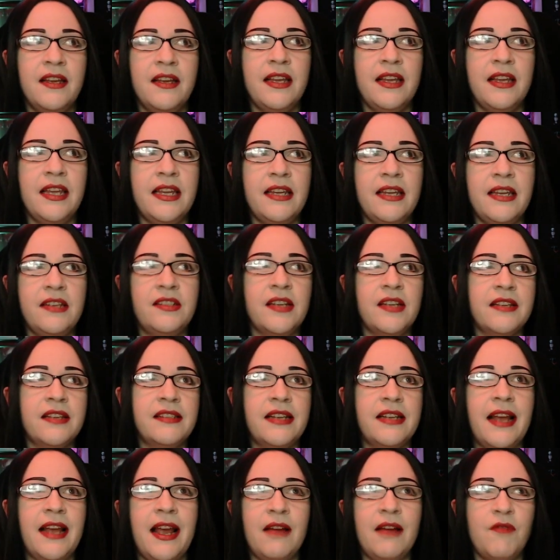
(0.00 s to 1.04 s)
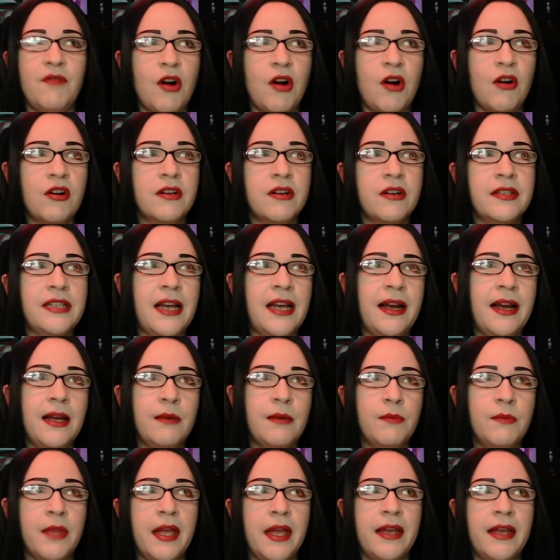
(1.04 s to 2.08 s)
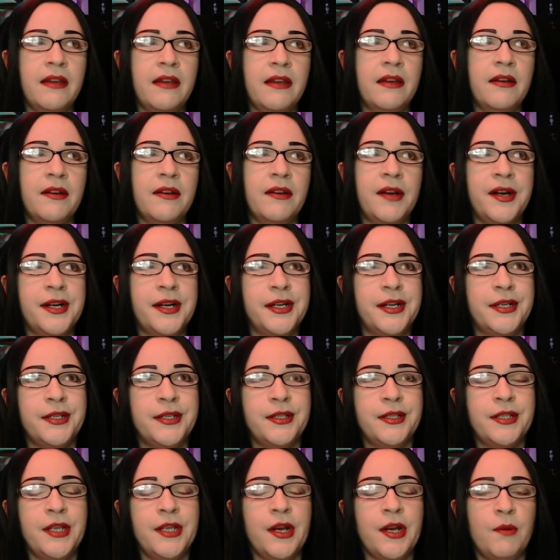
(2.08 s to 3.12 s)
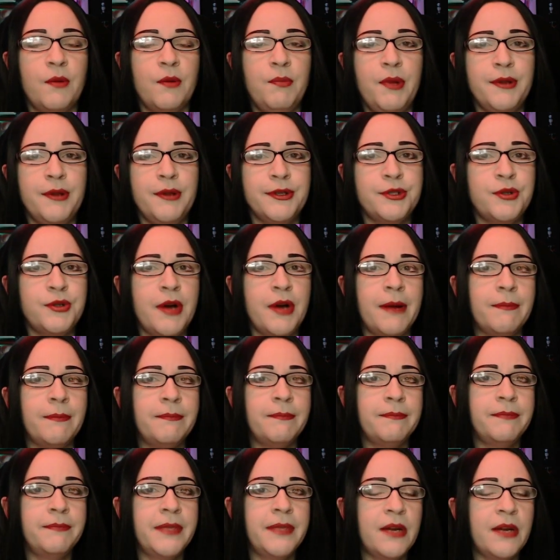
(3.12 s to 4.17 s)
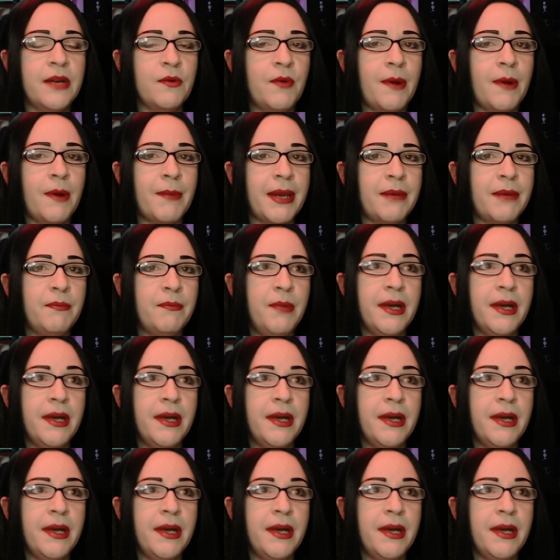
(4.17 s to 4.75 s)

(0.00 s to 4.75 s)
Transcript: he doesn't have a hard time, like, pulling trim, getting women.